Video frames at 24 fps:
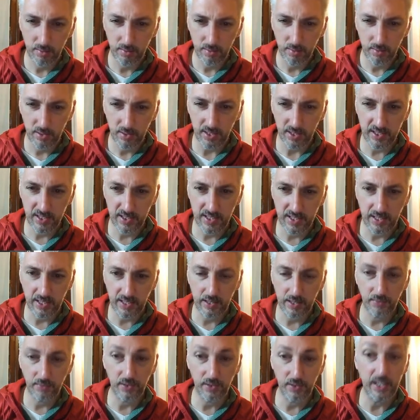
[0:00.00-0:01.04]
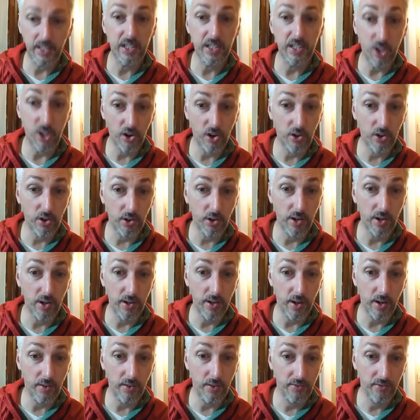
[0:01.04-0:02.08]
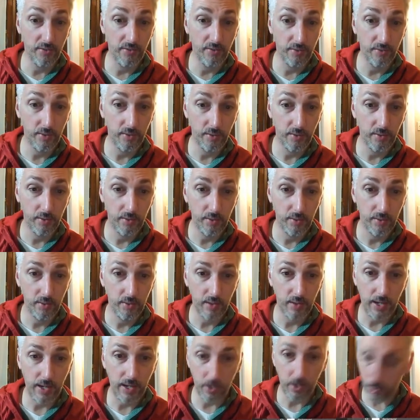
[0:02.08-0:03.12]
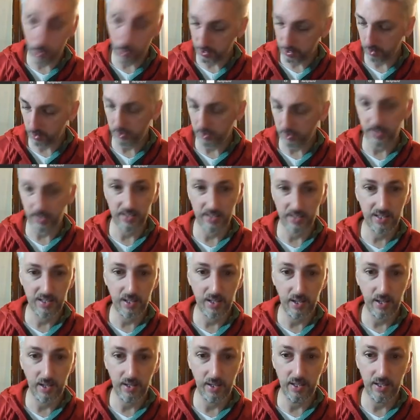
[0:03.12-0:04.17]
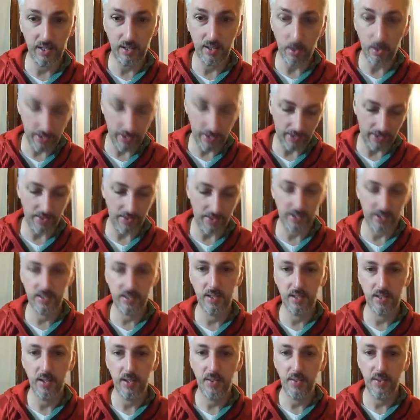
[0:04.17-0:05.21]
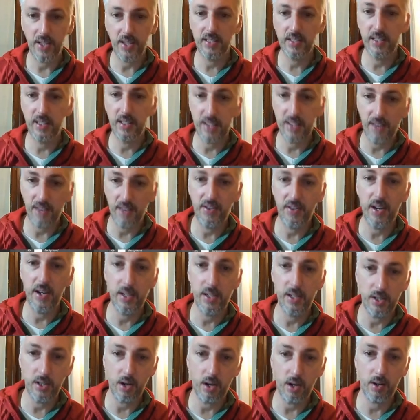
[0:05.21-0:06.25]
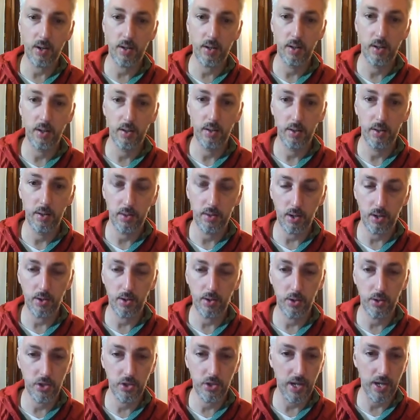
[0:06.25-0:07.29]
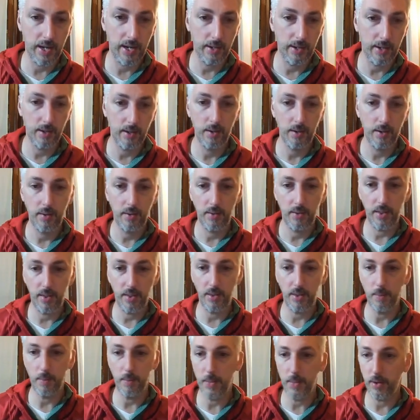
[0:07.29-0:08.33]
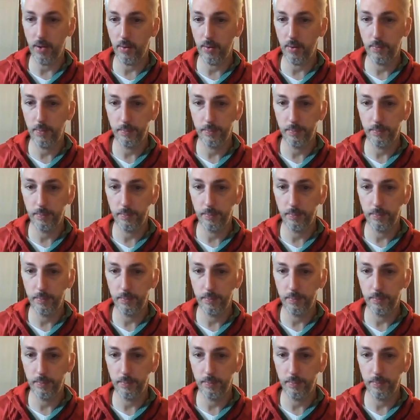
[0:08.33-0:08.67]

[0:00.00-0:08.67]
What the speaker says: distinctively darker enough. I don't want it to look like a slightly, oh yeah, that's a definite darker shade than the middle.